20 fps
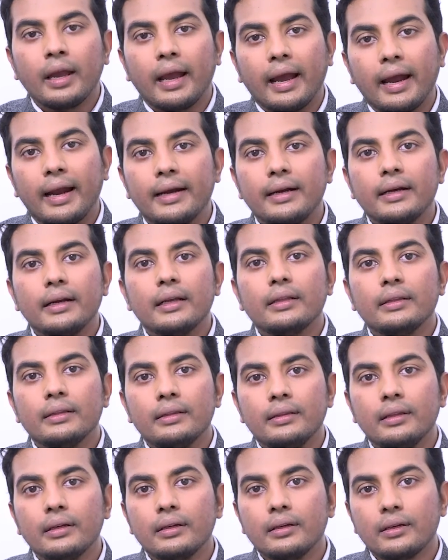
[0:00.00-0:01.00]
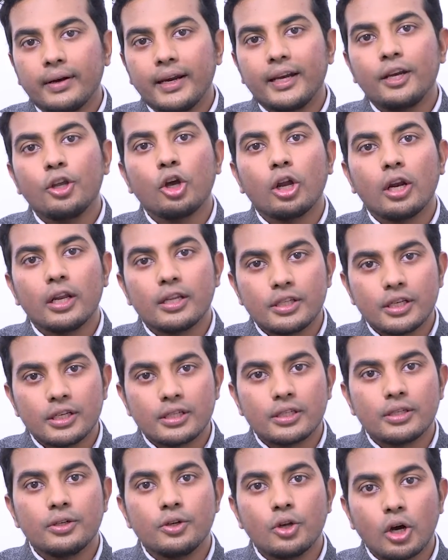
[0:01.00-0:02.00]
and the
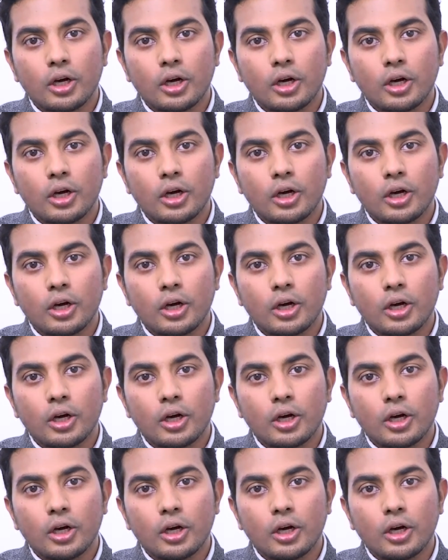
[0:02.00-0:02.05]
radiologist,